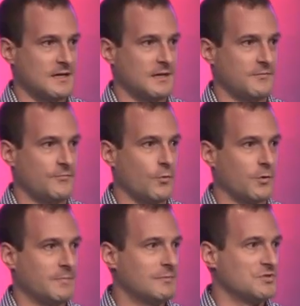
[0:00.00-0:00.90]
uh, for
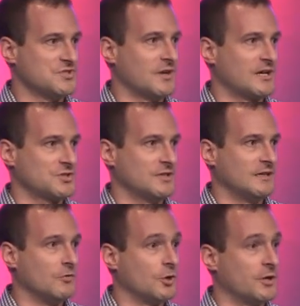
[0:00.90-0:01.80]
people to actually
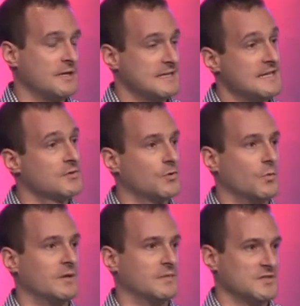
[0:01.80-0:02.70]
learn near the
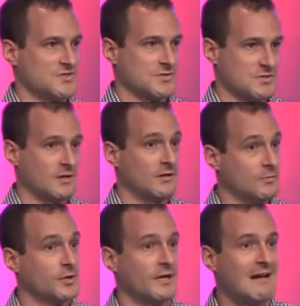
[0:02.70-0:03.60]
windmill, so it's like a
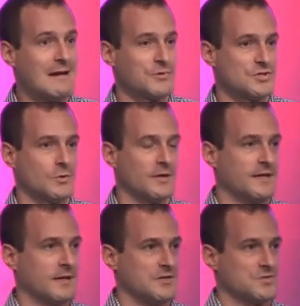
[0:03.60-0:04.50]
learning laboratory
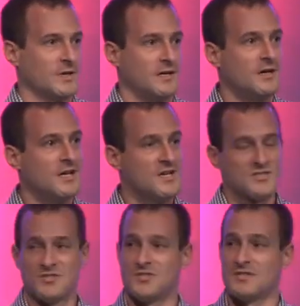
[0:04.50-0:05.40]
there as well.
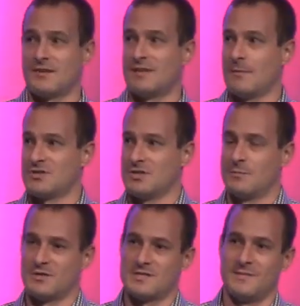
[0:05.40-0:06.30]
So the students have the opportunity to
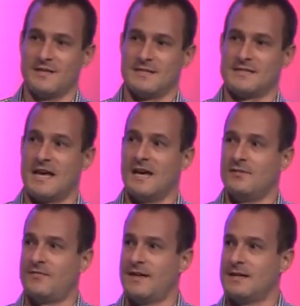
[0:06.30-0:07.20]
participate in the
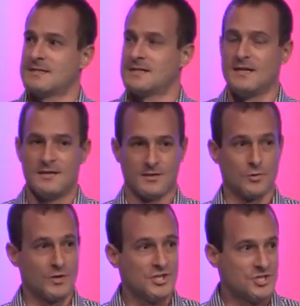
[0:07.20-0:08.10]
design phase, the
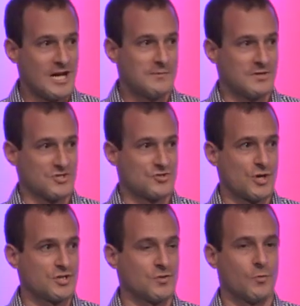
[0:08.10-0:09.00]
green job
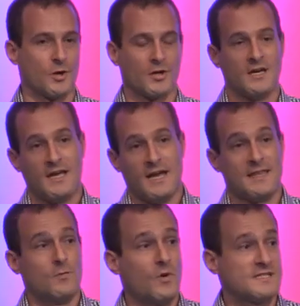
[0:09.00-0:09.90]
construction work, and
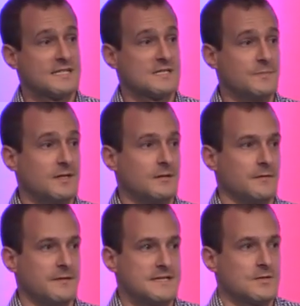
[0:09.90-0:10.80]
then once it's
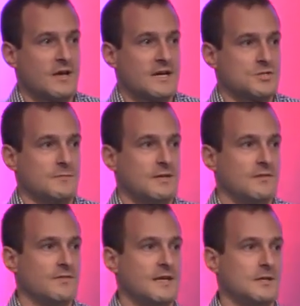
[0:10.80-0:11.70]
built, this will actually be a
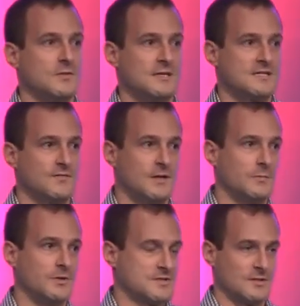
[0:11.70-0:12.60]
venue that's
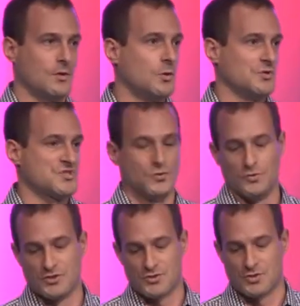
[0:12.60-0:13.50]
available to the whole school
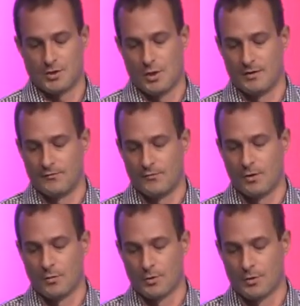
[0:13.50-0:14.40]
district going
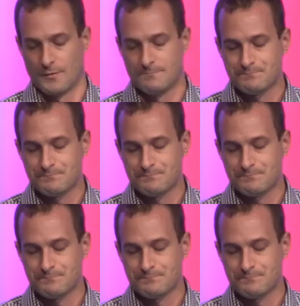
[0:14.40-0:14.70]
forward.